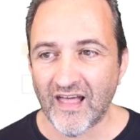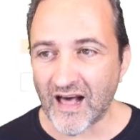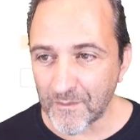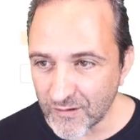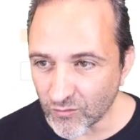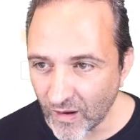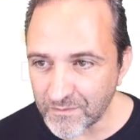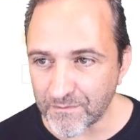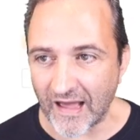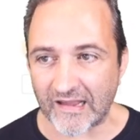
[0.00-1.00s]
I'll be
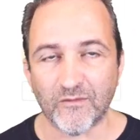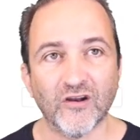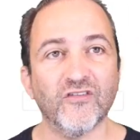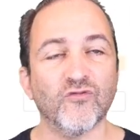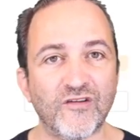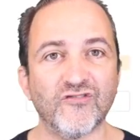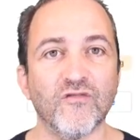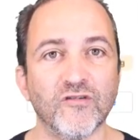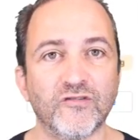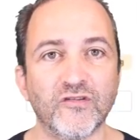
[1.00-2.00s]
right back. I'm going to switch
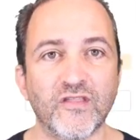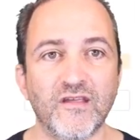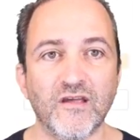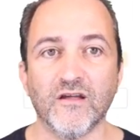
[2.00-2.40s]
over to the